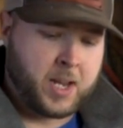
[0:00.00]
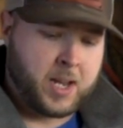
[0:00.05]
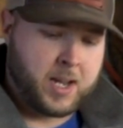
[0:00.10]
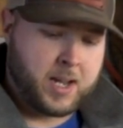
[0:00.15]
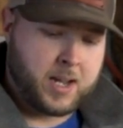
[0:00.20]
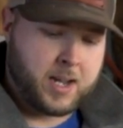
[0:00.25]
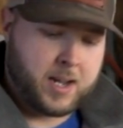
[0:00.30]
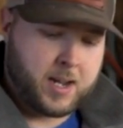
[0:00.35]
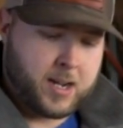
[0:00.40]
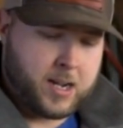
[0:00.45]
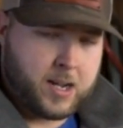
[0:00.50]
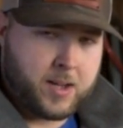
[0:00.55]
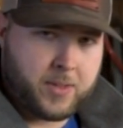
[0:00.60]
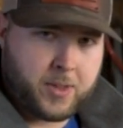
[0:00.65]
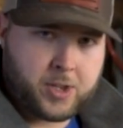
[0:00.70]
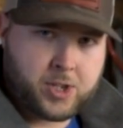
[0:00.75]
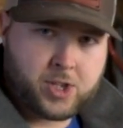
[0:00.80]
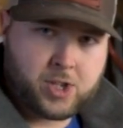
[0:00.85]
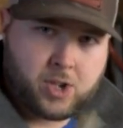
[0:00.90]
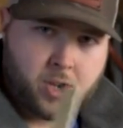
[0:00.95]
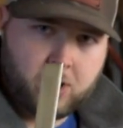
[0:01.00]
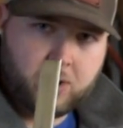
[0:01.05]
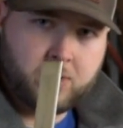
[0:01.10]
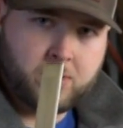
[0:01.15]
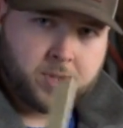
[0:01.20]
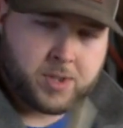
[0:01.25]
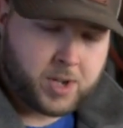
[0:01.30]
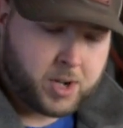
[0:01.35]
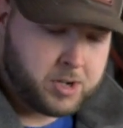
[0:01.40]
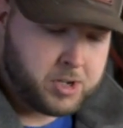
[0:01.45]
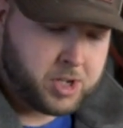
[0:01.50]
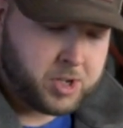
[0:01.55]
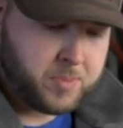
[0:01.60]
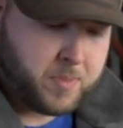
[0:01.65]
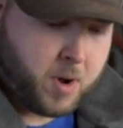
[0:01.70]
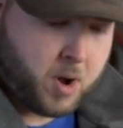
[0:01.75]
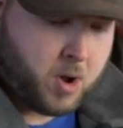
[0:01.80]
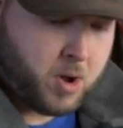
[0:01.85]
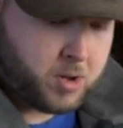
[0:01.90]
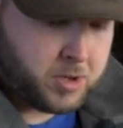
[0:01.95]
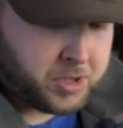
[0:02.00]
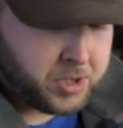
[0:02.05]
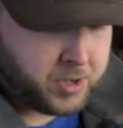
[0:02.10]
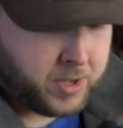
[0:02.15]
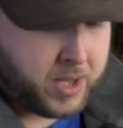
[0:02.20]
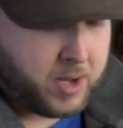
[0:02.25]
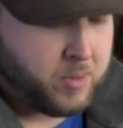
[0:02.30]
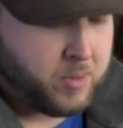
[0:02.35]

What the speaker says: The stones are small, so they